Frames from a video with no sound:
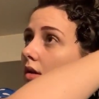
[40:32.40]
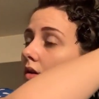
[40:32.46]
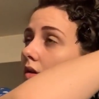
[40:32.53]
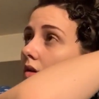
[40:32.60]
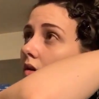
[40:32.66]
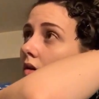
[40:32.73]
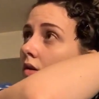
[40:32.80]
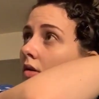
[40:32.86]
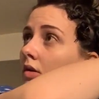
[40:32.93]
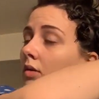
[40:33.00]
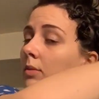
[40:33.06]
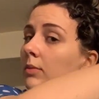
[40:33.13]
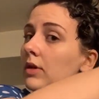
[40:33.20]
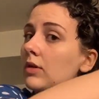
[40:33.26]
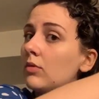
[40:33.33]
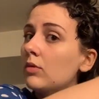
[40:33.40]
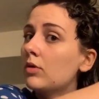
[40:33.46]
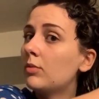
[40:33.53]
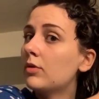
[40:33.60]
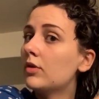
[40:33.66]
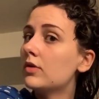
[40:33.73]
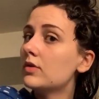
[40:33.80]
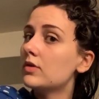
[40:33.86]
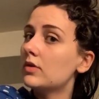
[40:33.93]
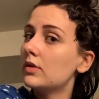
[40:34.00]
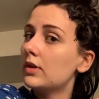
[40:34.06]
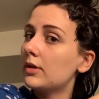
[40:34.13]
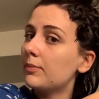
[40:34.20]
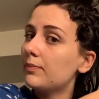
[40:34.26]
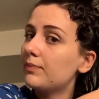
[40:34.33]
Oh, I'm getting real personal
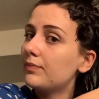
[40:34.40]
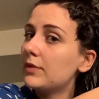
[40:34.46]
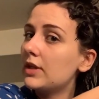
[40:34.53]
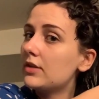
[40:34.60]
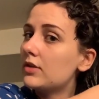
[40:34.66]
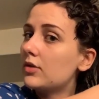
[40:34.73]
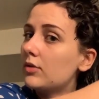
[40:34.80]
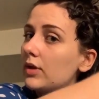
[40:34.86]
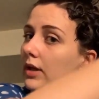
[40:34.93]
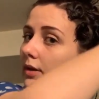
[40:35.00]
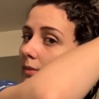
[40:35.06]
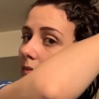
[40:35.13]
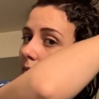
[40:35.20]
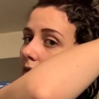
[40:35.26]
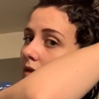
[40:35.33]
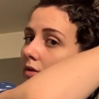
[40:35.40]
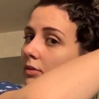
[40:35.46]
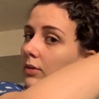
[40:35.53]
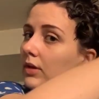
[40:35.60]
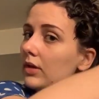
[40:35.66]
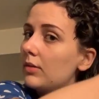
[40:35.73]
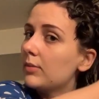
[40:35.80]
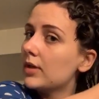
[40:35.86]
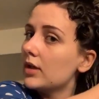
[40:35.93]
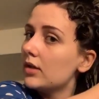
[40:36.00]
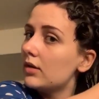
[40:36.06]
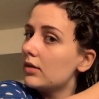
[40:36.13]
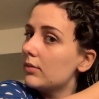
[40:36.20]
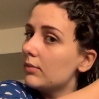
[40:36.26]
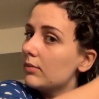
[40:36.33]
now. That's okay. I don't really mind.